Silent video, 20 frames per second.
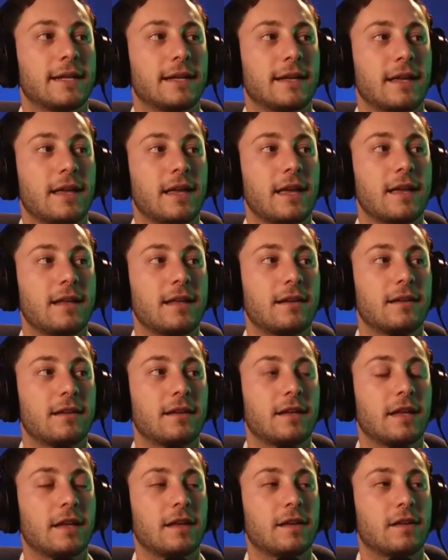it
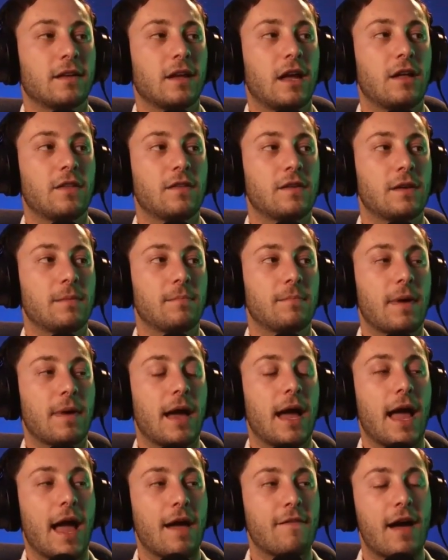
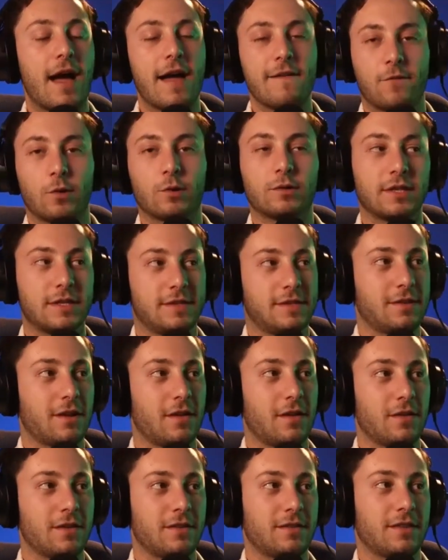I have iPhone listed
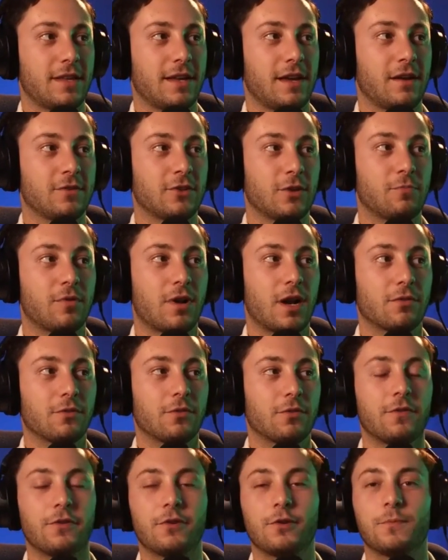on this thing under the product
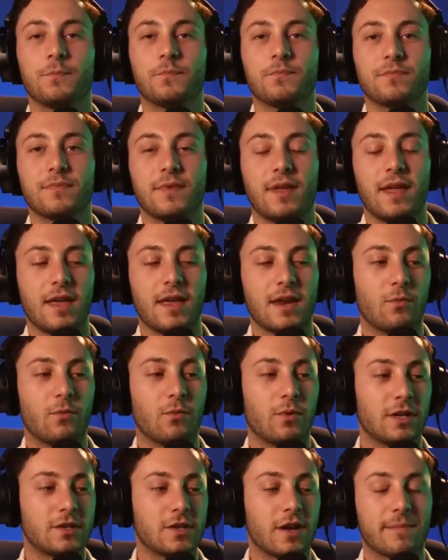review, and I
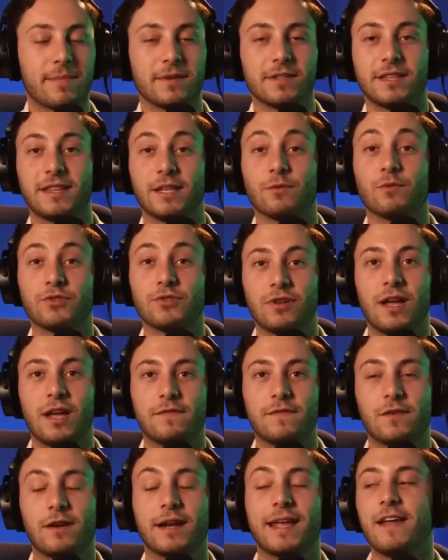want to talk about like the original
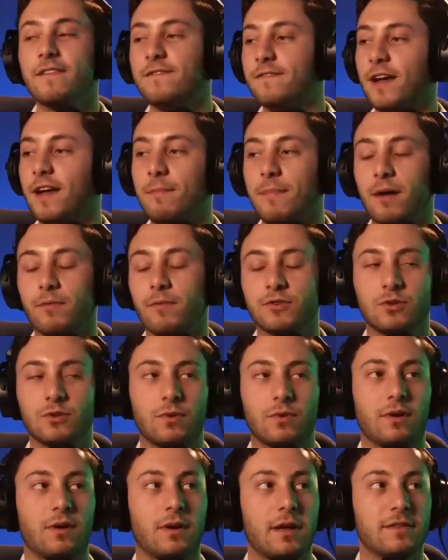iPhone. I can't find my original
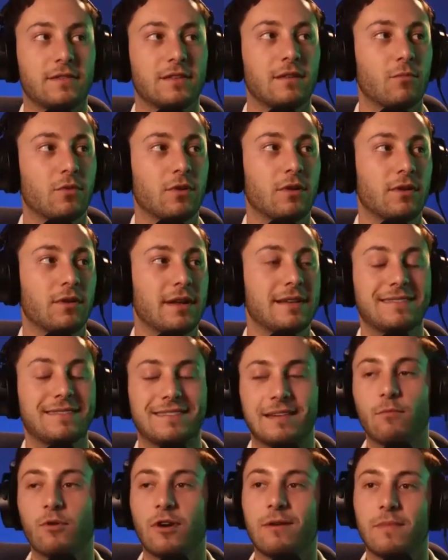one. It's somewhere. It's
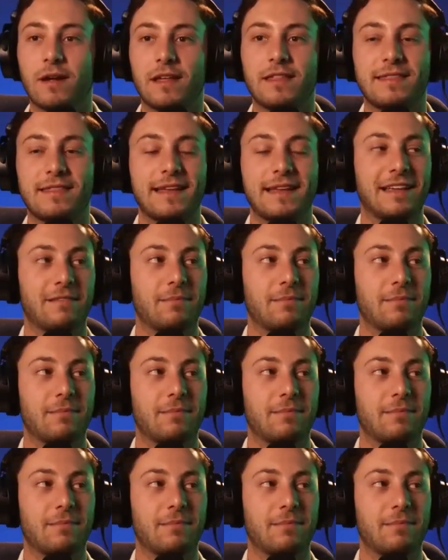somewhere in my things, but